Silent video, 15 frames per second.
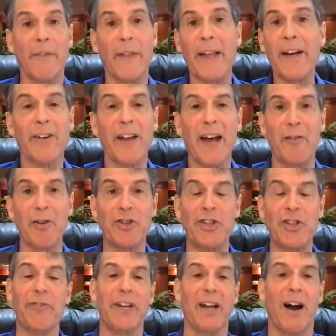They don't have a
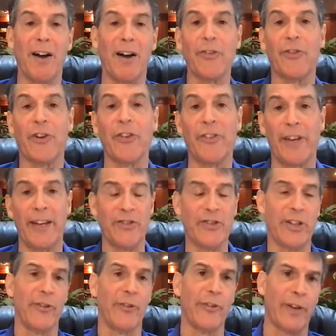shifting oxygen
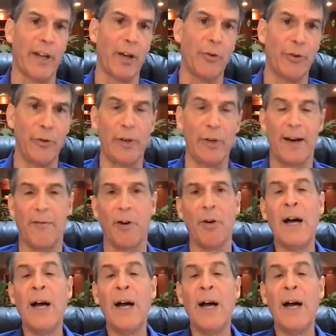tension or CO2 level.